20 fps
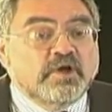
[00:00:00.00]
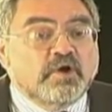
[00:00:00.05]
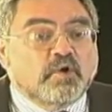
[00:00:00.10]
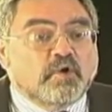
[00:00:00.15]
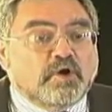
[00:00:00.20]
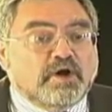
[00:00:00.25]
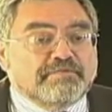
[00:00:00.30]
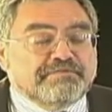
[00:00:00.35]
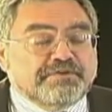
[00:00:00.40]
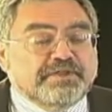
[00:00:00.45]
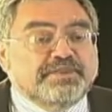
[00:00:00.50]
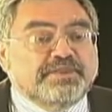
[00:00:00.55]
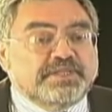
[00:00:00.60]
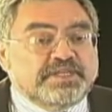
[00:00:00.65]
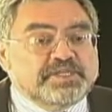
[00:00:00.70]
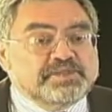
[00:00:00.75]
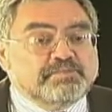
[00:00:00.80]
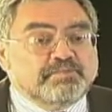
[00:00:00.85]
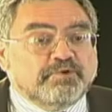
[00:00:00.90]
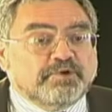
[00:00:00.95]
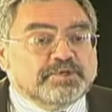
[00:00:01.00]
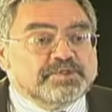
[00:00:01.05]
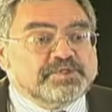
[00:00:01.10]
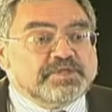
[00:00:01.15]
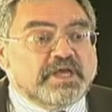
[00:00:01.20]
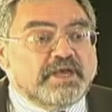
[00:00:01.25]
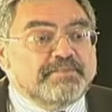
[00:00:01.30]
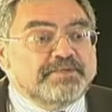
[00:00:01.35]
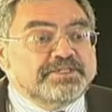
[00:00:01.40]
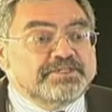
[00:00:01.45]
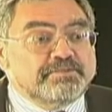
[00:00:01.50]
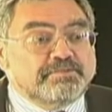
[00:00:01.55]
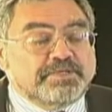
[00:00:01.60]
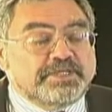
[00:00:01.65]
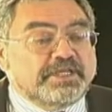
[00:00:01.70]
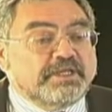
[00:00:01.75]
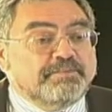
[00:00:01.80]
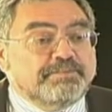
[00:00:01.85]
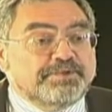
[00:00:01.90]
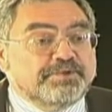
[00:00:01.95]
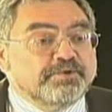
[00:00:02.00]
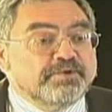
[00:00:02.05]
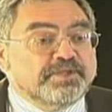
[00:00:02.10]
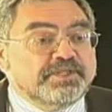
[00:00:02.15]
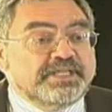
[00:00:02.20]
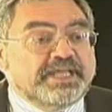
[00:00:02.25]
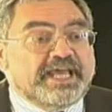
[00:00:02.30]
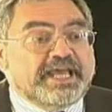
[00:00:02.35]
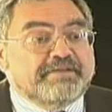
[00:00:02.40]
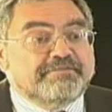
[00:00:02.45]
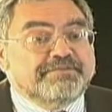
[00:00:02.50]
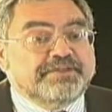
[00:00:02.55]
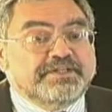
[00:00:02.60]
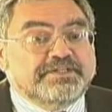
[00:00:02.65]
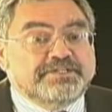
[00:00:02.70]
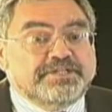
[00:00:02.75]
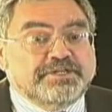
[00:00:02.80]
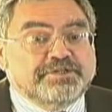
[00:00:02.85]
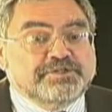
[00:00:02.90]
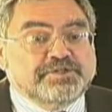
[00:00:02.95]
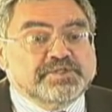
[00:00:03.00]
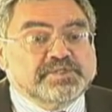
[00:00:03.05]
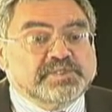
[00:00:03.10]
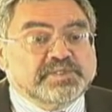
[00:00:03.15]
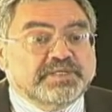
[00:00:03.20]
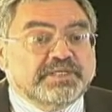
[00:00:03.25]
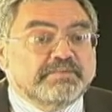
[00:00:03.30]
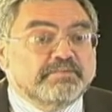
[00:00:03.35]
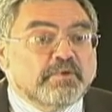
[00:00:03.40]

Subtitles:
Often these books come into being purely adventitiously.